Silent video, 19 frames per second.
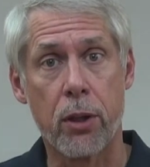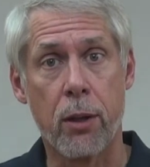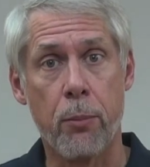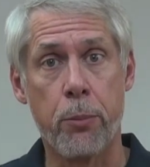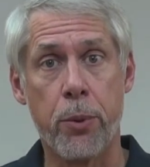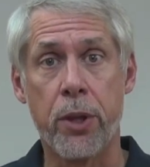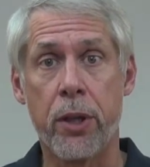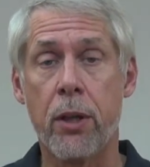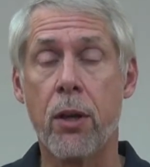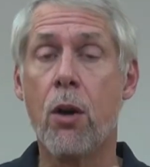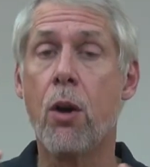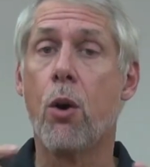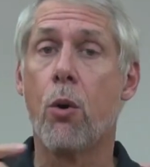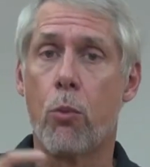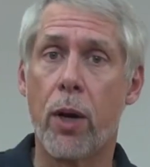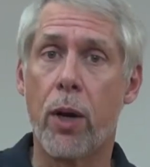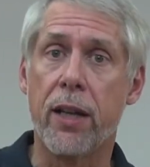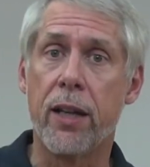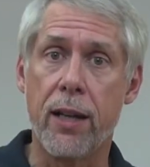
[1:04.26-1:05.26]
company
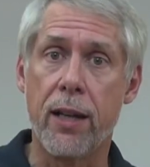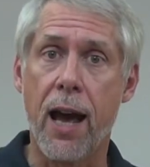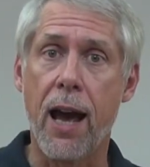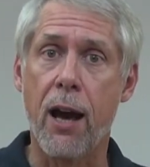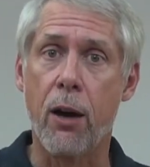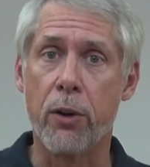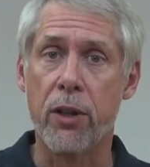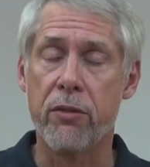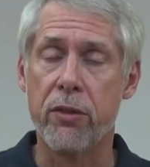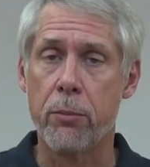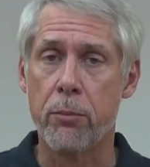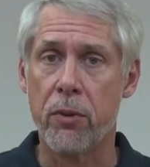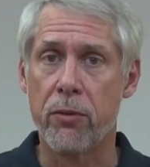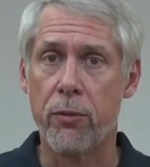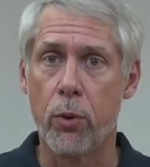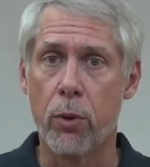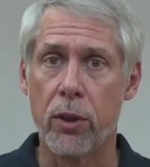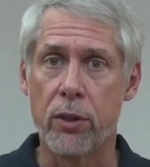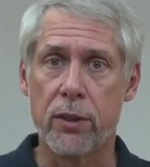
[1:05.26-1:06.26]
right now, even
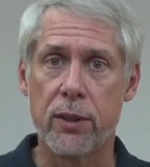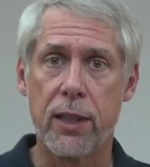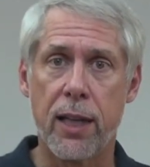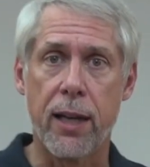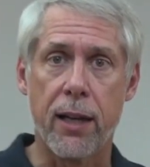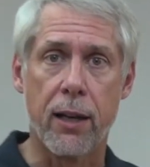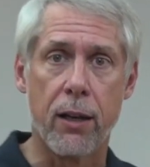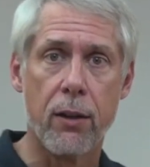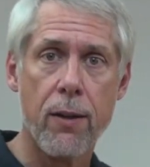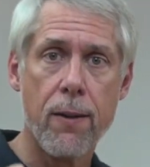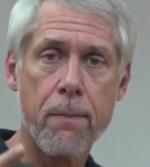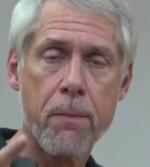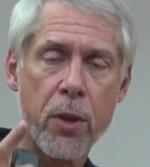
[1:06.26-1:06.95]
before a sale.